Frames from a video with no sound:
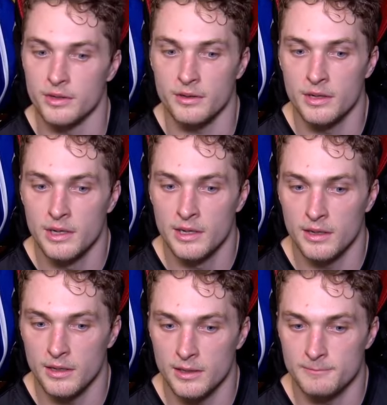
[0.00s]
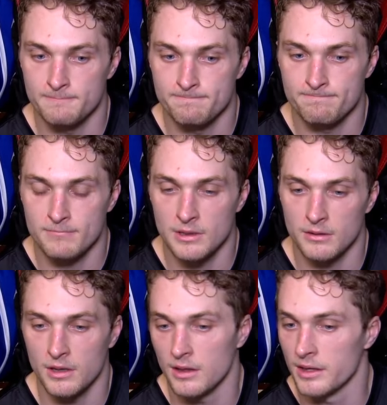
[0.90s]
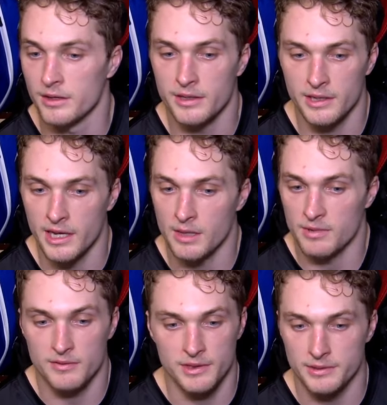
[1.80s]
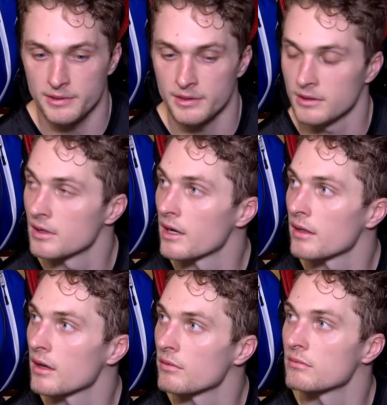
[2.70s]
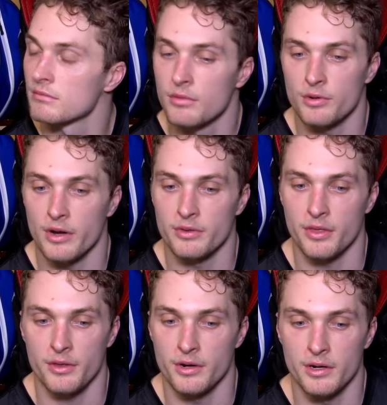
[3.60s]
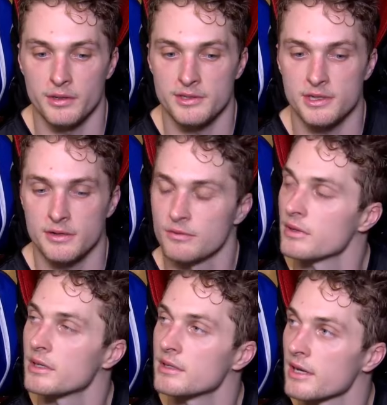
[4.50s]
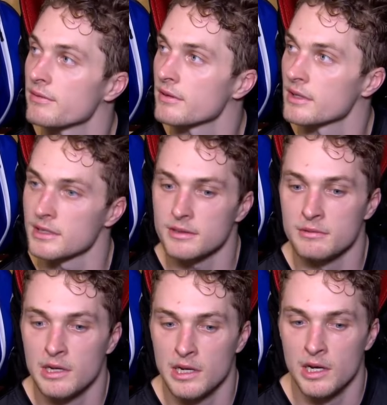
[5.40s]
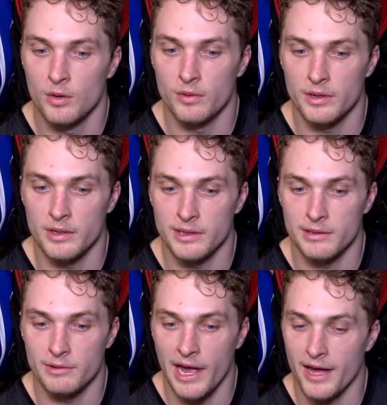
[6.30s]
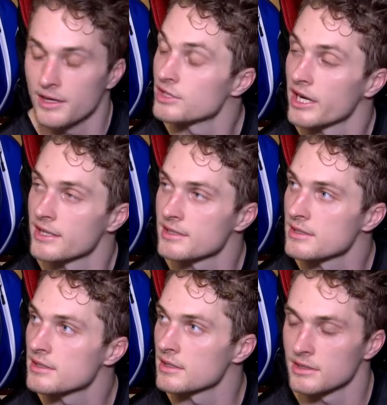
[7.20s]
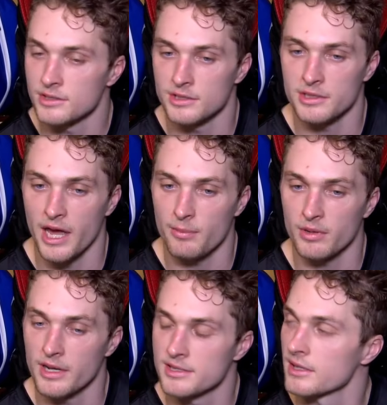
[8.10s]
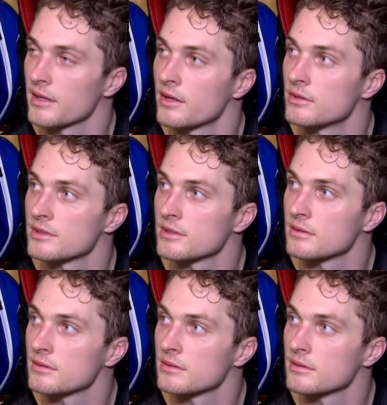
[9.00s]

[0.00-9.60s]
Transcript: and I thought later in the game, even, you know, I thought throughout the third and stuff, we definitely had our chances, and it's just capitalizing on those.